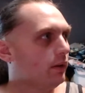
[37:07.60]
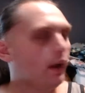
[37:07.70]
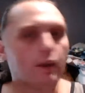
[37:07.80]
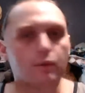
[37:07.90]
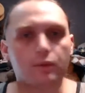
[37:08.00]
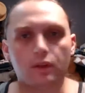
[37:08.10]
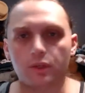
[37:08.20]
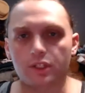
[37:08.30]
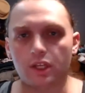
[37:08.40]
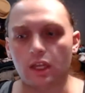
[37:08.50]
I really
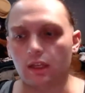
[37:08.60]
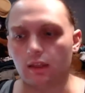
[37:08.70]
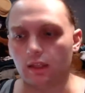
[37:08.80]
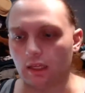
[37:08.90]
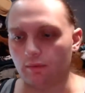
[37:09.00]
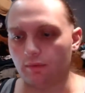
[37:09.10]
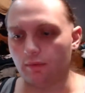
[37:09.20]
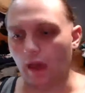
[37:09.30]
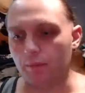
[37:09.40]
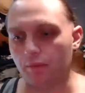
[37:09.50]
wish I didn't leave.
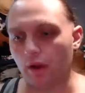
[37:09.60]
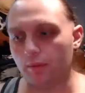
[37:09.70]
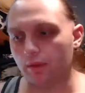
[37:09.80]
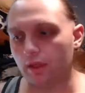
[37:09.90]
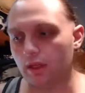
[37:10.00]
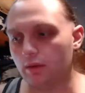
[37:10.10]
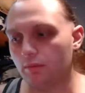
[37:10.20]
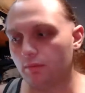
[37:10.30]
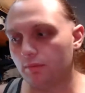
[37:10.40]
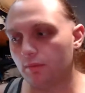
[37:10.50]
I probably
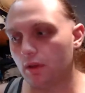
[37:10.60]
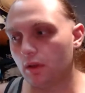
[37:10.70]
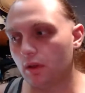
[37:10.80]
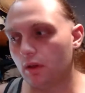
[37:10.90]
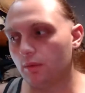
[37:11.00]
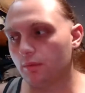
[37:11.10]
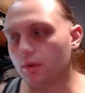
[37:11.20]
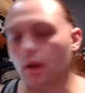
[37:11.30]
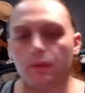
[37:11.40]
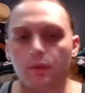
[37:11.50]

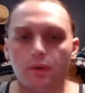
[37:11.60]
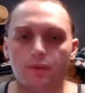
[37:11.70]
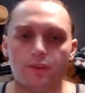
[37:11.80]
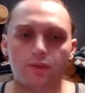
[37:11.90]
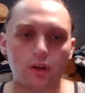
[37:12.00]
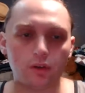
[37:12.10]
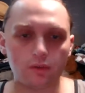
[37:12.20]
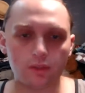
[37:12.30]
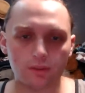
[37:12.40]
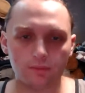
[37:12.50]
would have
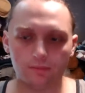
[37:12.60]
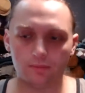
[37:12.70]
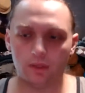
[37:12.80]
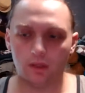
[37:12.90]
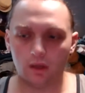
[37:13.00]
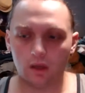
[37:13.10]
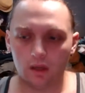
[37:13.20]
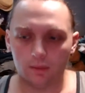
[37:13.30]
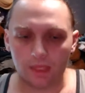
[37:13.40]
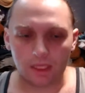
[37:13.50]
struggled
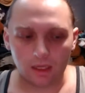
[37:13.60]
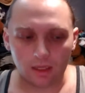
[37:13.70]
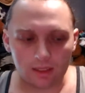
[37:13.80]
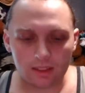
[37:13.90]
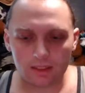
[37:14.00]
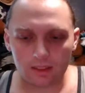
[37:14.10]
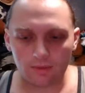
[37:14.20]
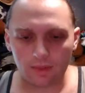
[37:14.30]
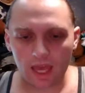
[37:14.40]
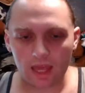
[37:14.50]
because
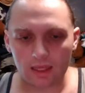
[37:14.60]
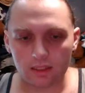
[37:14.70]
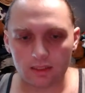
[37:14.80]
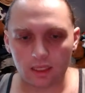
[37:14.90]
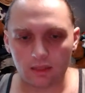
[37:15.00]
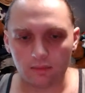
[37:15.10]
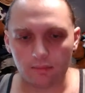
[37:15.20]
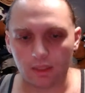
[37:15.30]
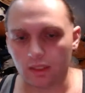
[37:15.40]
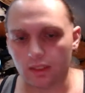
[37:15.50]
of that incident,
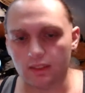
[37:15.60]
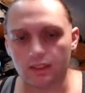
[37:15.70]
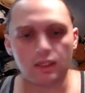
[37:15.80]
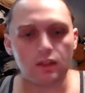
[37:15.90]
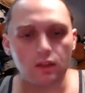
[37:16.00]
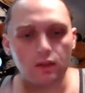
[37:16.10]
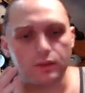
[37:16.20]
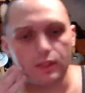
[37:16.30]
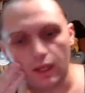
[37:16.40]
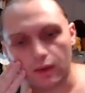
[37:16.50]
because they
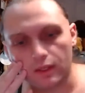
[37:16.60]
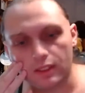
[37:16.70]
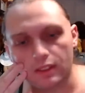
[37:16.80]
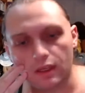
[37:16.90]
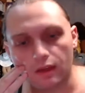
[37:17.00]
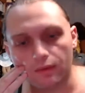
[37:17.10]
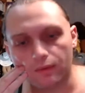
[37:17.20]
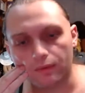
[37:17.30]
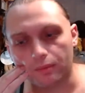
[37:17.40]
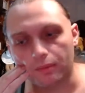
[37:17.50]
closed down and
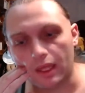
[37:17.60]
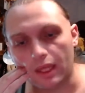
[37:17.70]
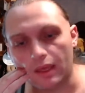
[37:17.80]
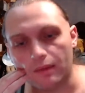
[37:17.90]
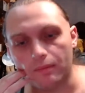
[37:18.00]
stuff, but